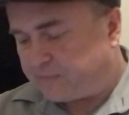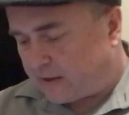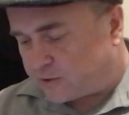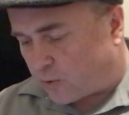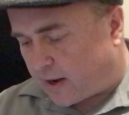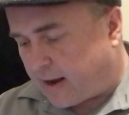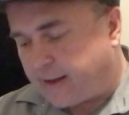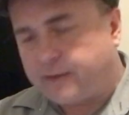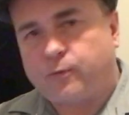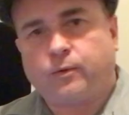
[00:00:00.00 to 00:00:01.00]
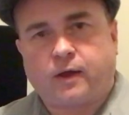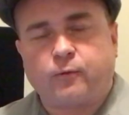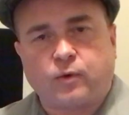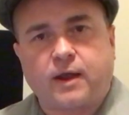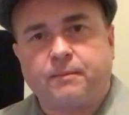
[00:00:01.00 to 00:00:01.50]
and so I highly
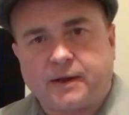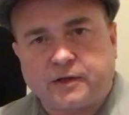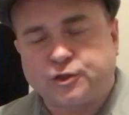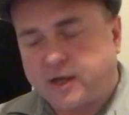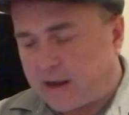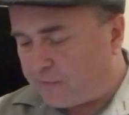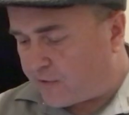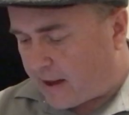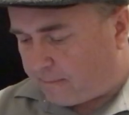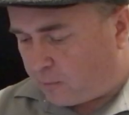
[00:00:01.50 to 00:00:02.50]
recommend you check out that